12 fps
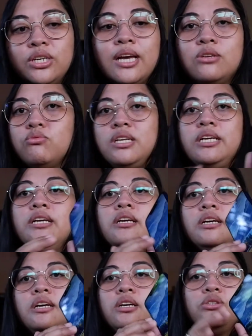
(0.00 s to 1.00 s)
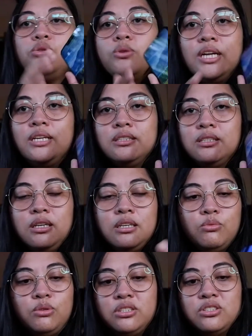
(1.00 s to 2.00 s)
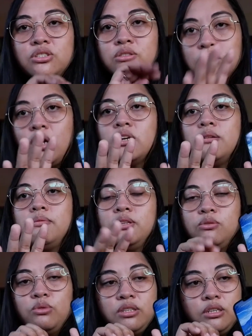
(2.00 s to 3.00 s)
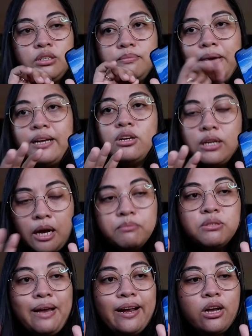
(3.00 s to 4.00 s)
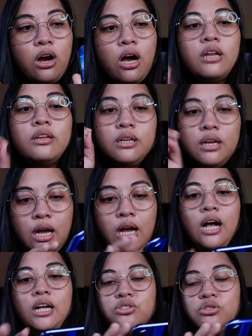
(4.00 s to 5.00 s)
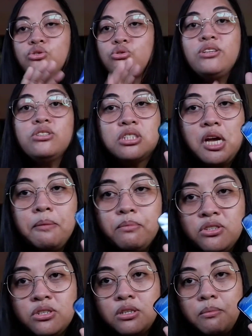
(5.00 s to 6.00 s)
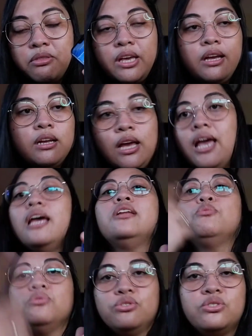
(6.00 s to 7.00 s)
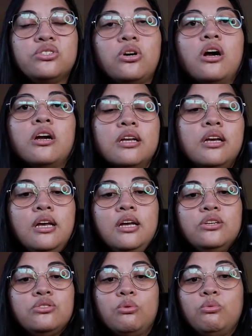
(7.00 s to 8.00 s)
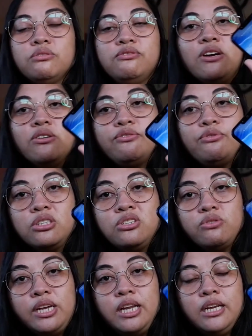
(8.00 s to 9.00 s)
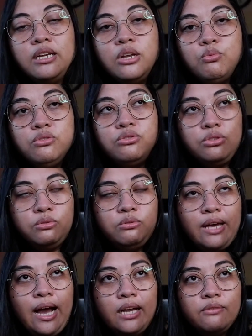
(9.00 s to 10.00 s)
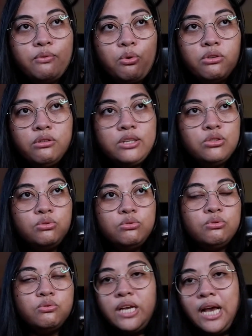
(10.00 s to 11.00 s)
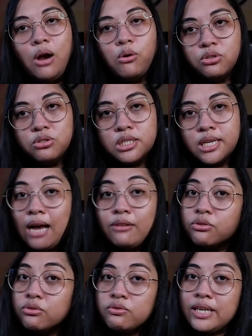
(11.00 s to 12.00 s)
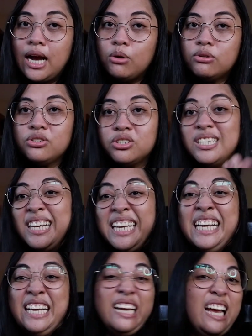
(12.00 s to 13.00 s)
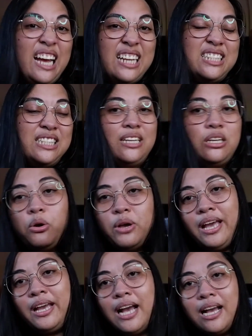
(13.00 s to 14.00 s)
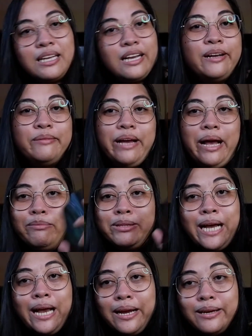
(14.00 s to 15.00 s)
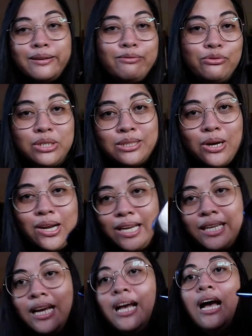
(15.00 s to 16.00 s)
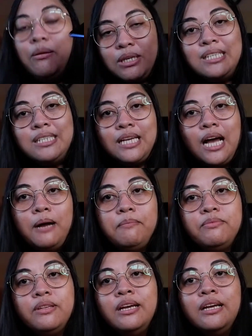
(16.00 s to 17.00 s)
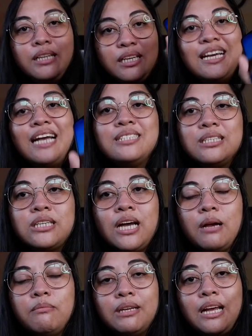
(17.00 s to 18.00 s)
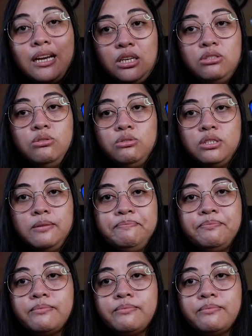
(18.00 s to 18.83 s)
Can't really do anything when it's started, and when it comes back on, I'll try to type on something and it will start. So it was very frustrating. It will do that for like 2 to 3 hours. After 3 hours, and said, okay, I'm tired of restarting, I'm gonna stop. Then that's the time that I can use it.